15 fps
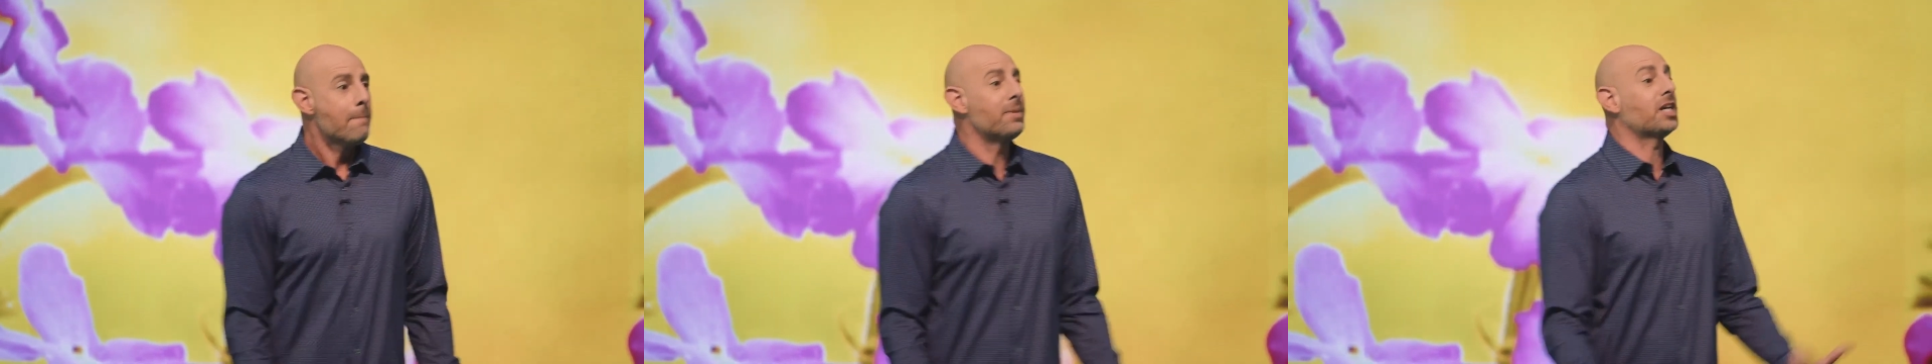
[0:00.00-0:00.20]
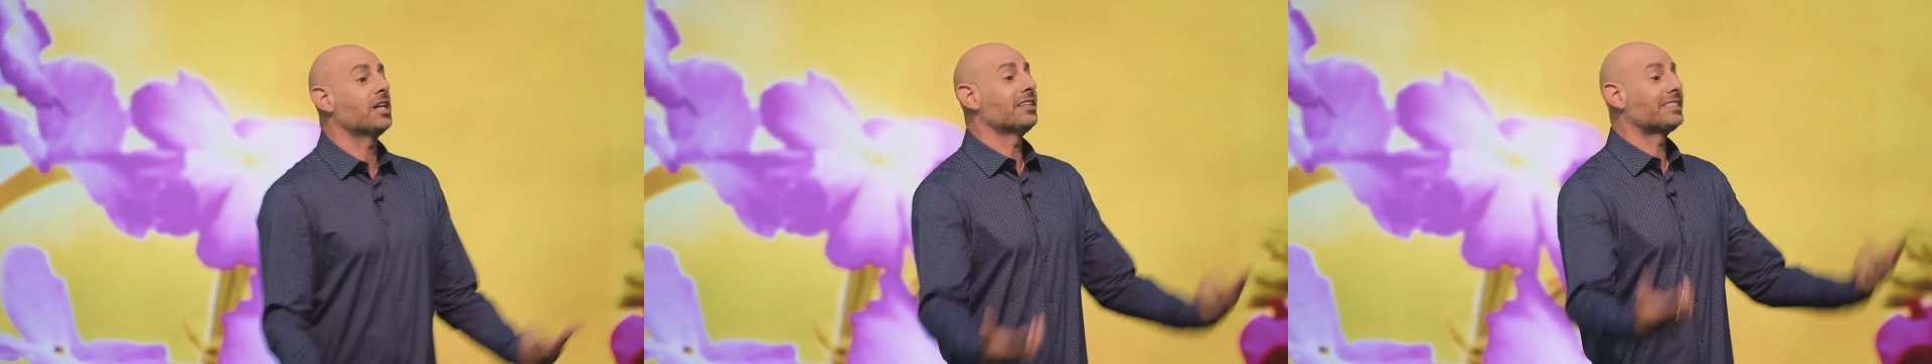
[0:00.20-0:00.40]

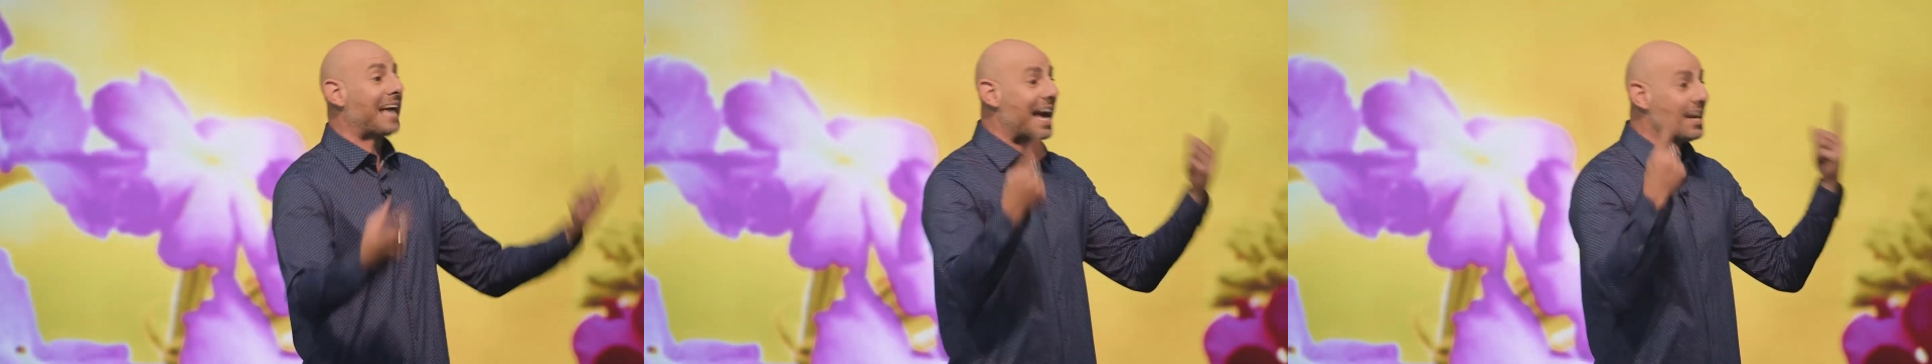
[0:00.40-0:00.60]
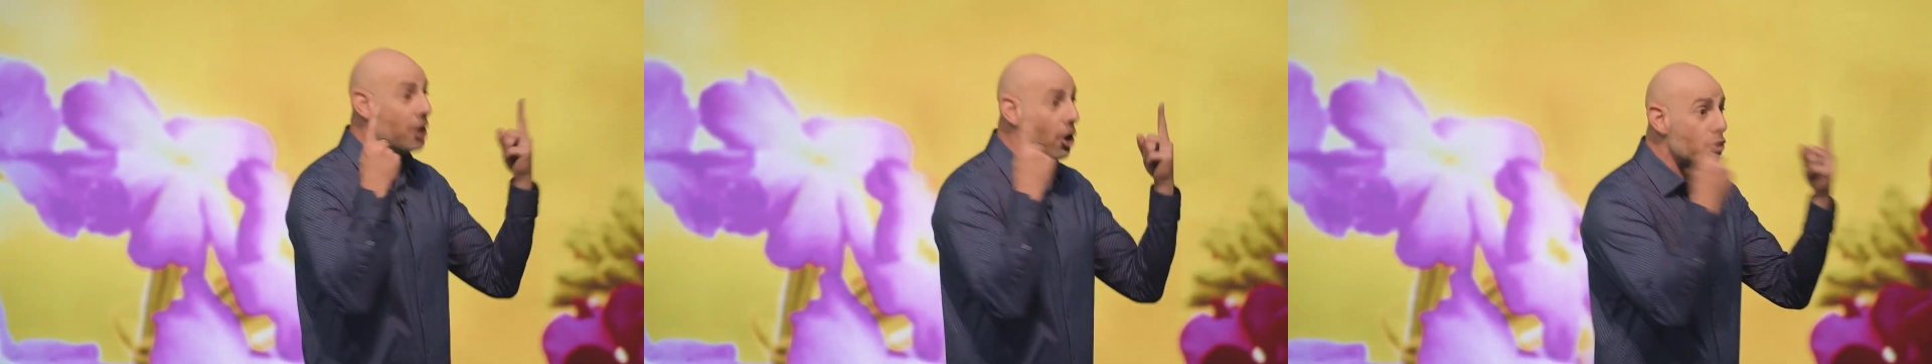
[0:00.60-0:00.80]
because
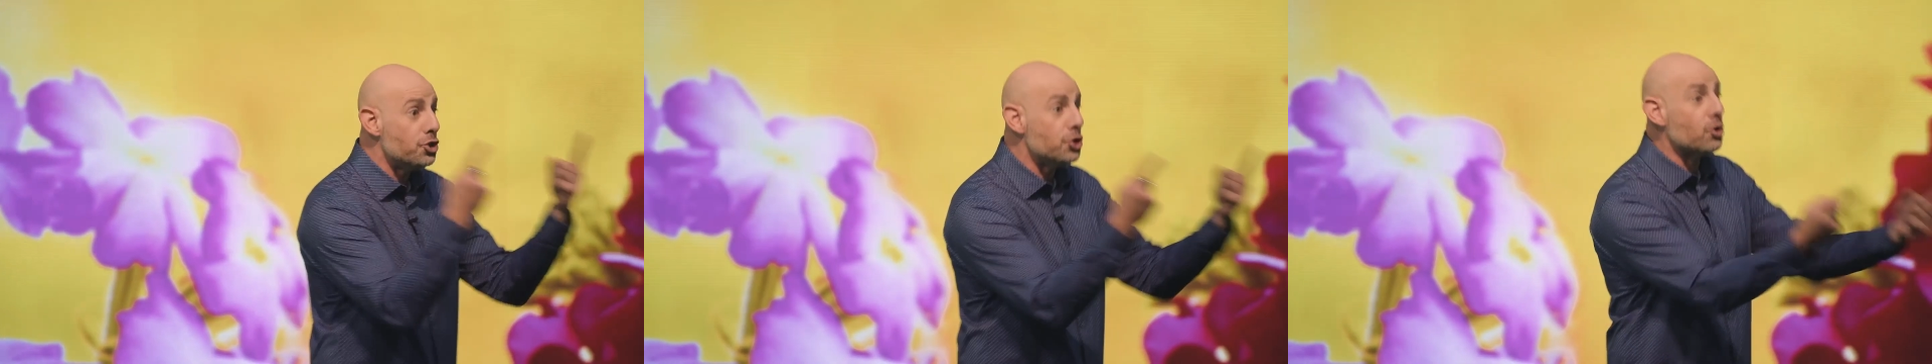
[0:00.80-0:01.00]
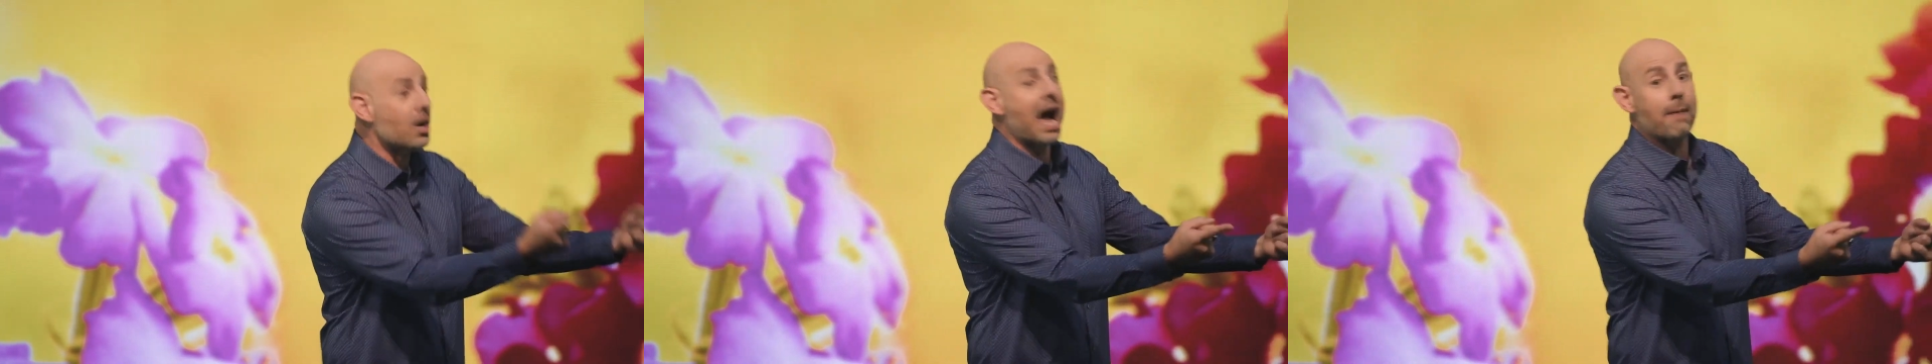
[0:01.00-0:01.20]
I know
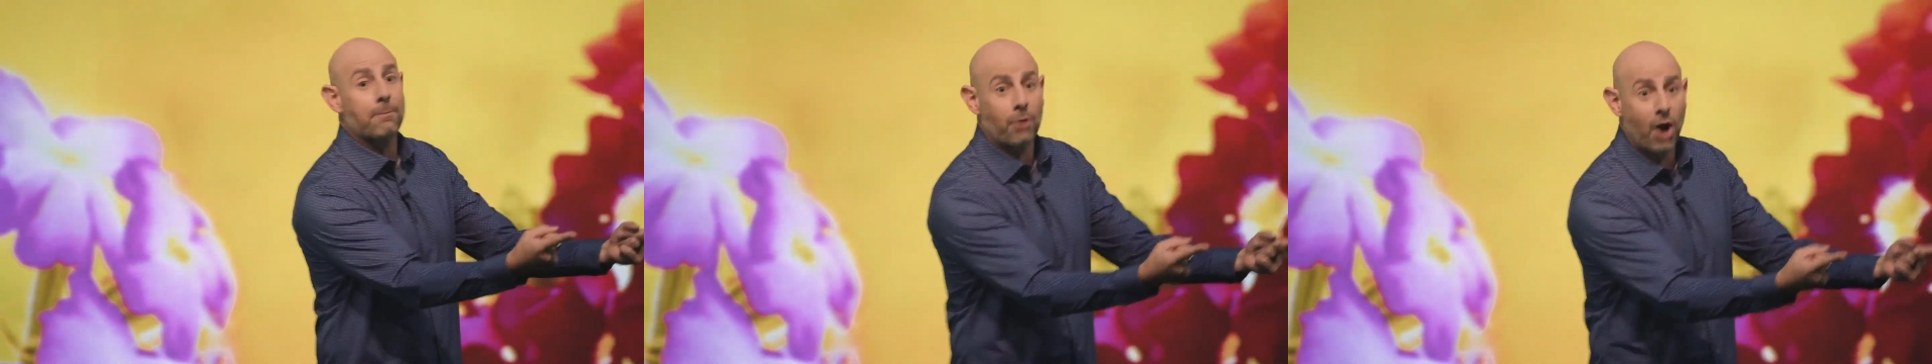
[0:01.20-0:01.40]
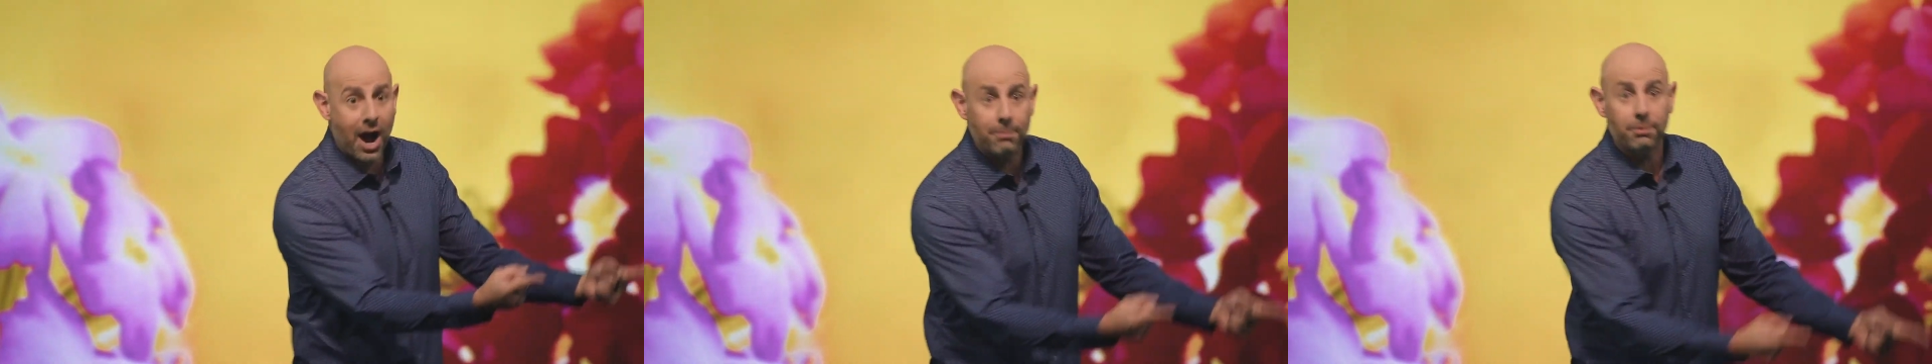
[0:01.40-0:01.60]
you got
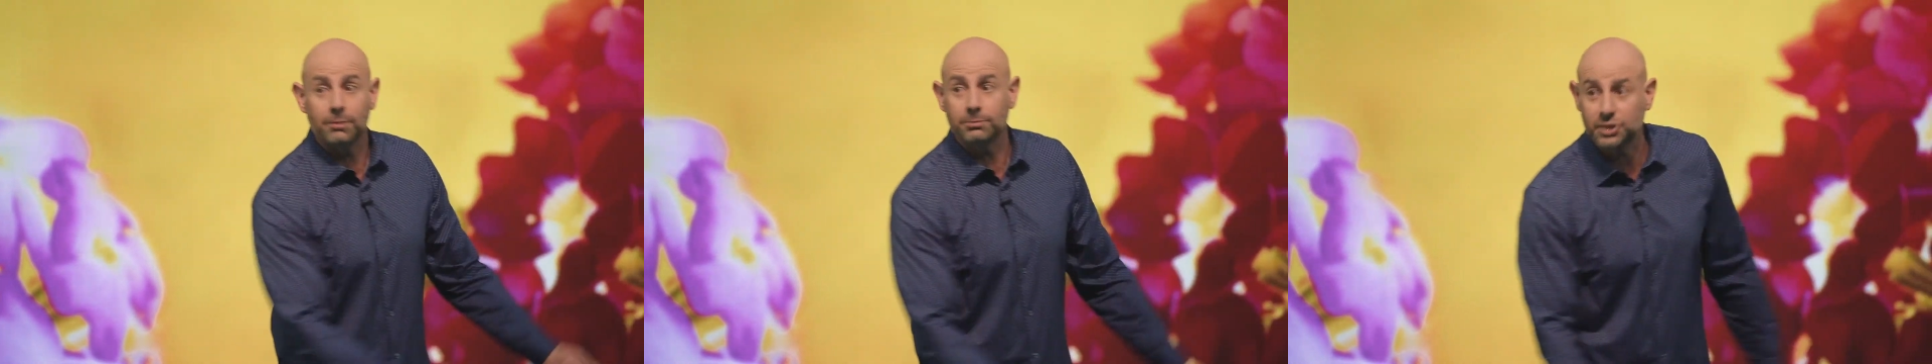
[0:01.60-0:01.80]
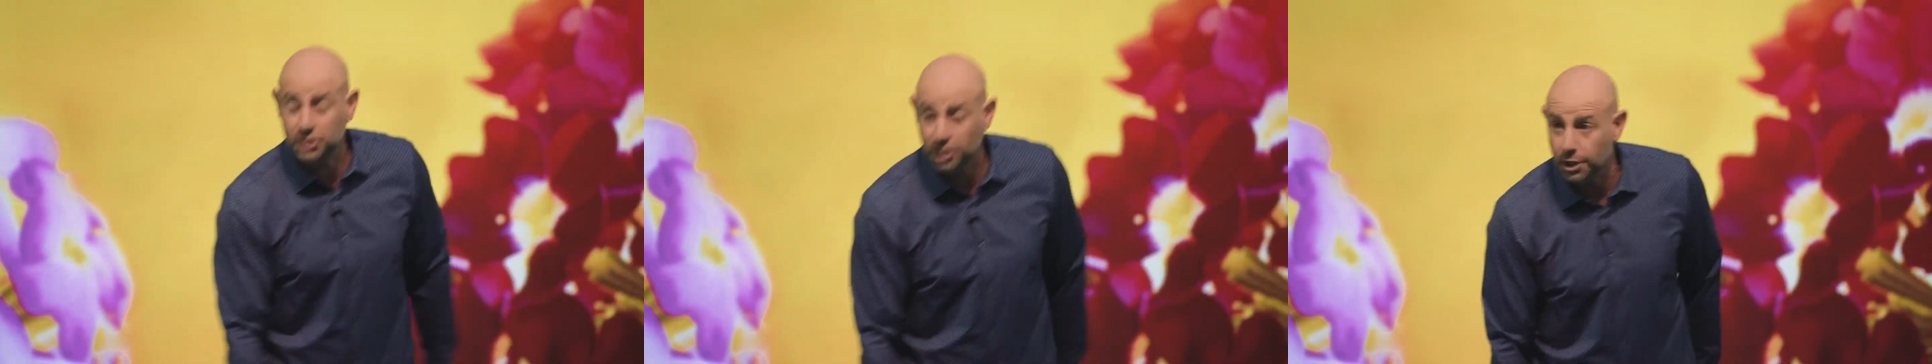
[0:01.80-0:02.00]

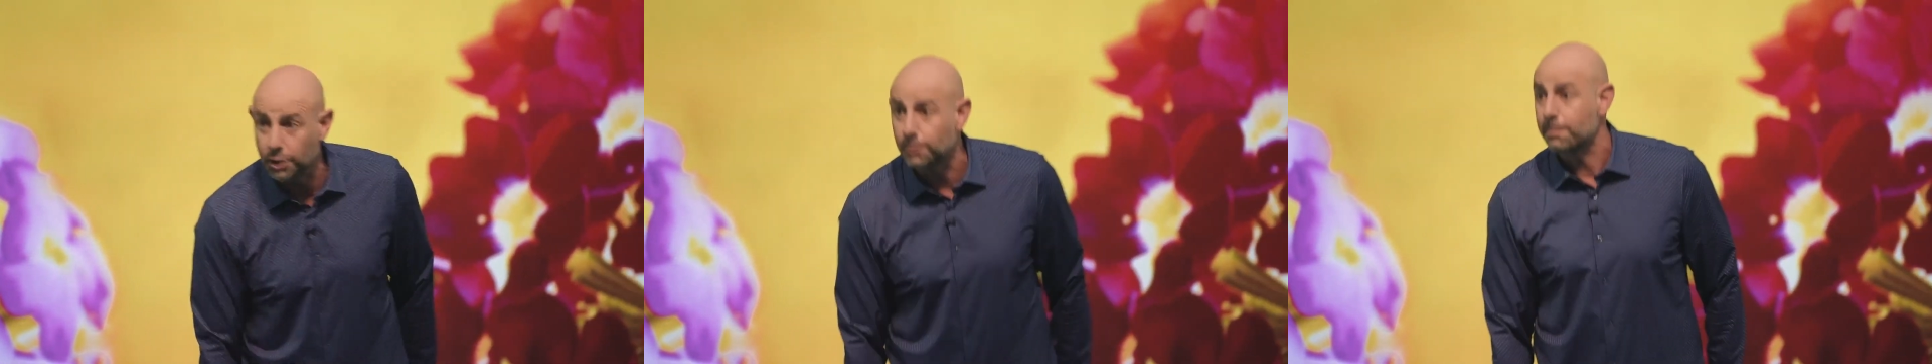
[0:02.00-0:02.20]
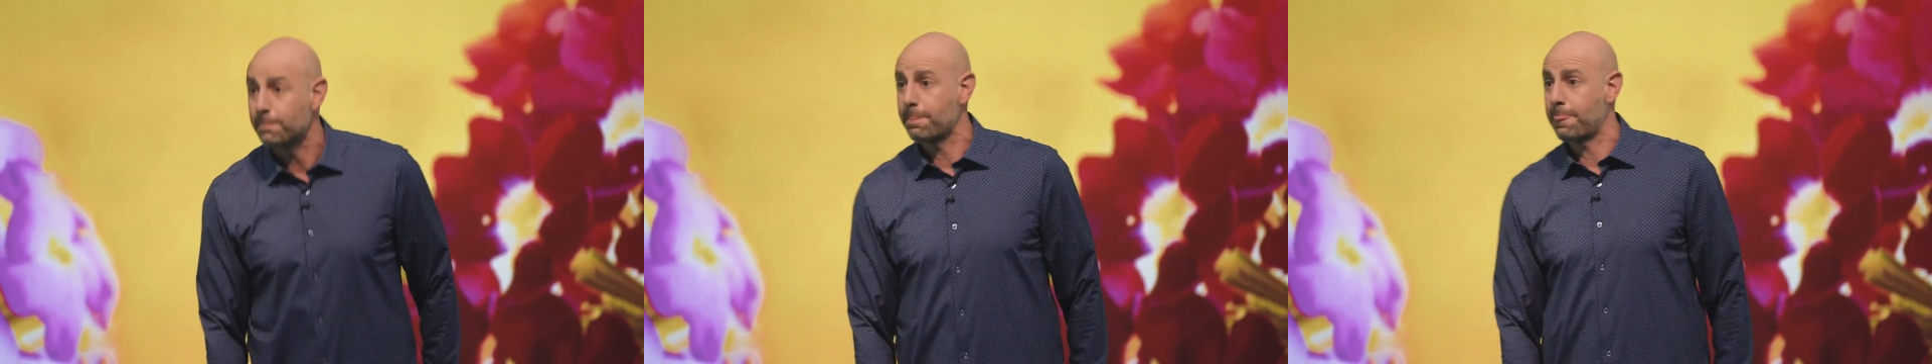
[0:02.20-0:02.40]
problems
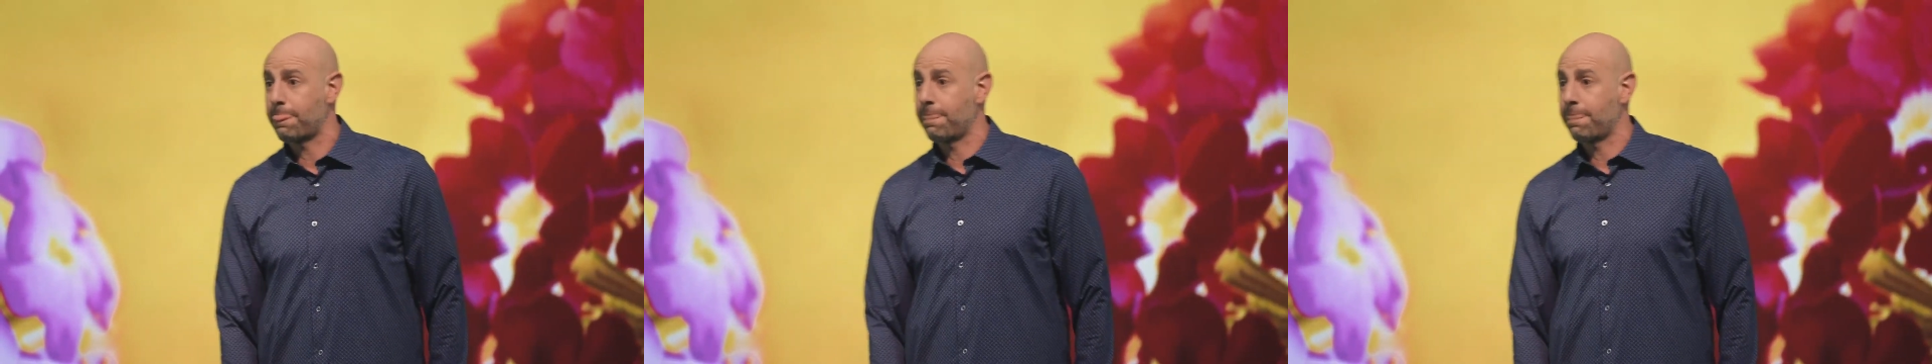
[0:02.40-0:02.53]
too.